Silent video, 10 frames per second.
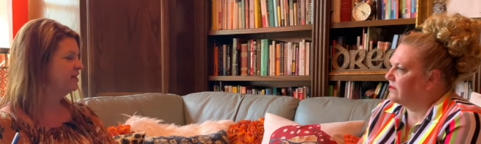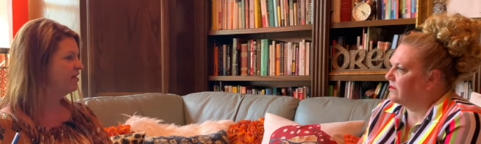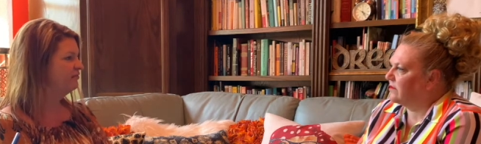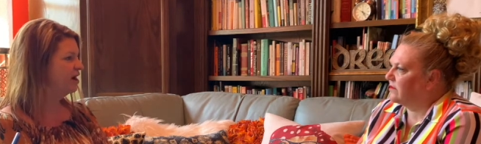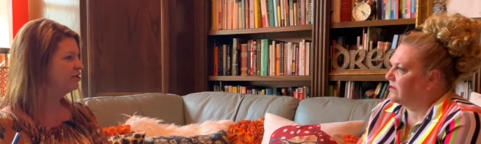
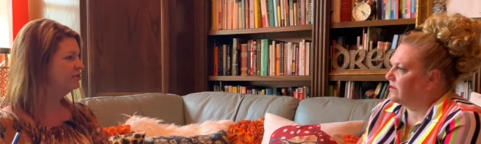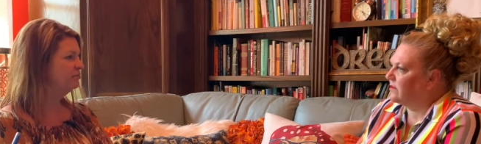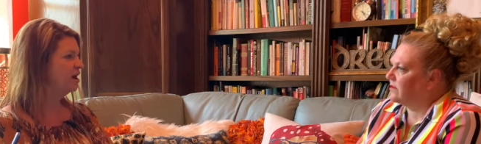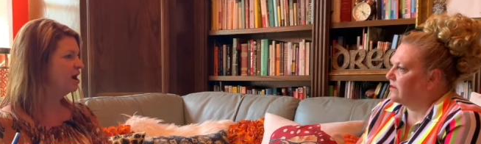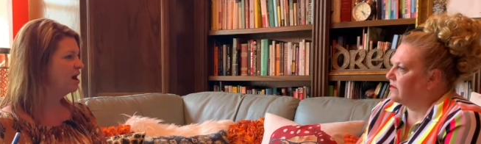Speaker 1: that fraction
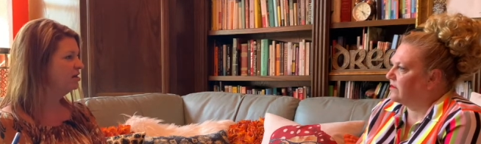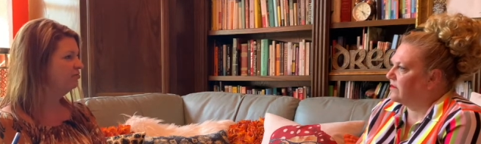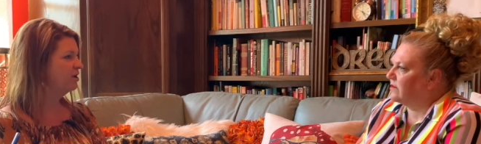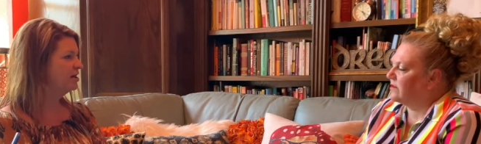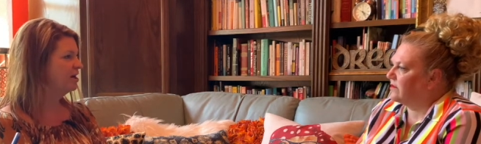pie
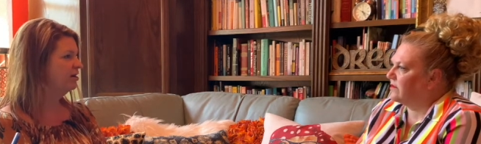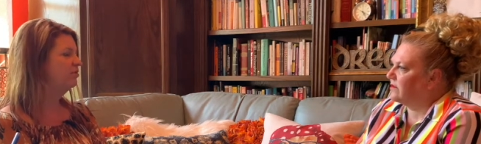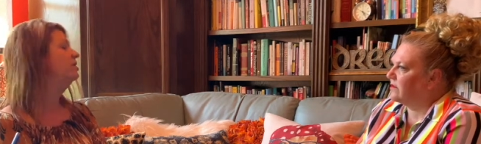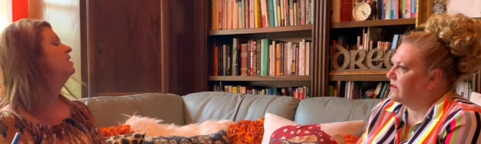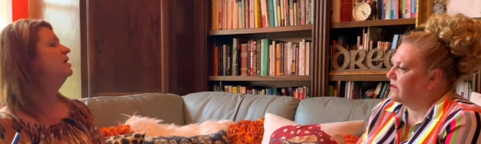right
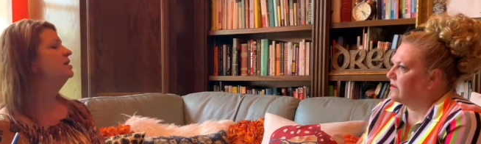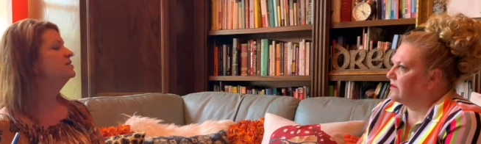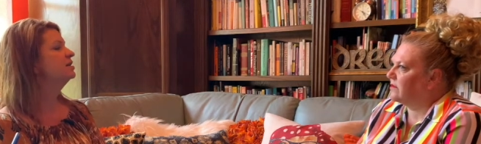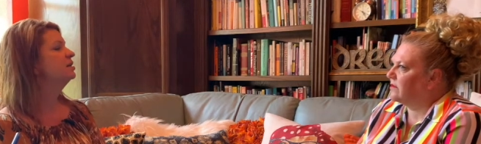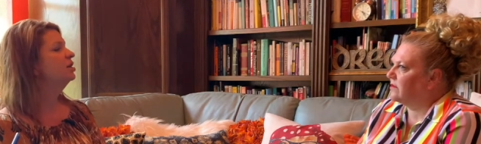now?
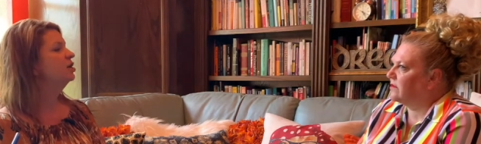Is it